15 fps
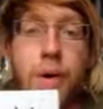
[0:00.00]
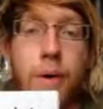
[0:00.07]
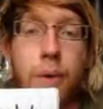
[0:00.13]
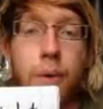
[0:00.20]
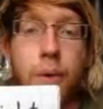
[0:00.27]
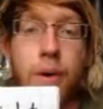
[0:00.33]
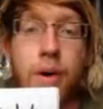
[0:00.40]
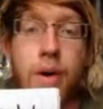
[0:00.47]

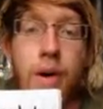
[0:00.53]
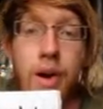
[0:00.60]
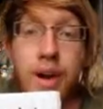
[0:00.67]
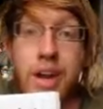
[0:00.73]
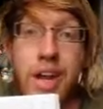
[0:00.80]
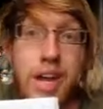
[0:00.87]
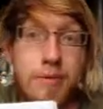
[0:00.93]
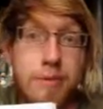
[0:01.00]
or
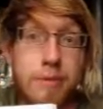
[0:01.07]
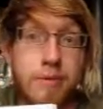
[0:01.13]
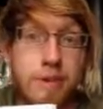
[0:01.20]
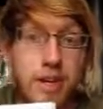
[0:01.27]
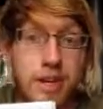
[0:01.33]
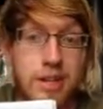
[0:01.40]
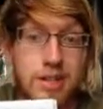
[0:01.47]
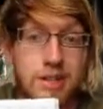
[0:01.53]
a camp of
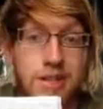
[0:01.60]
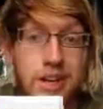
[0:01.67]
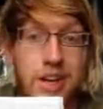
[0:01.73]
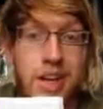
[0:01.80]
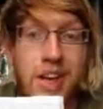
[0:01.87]
kids,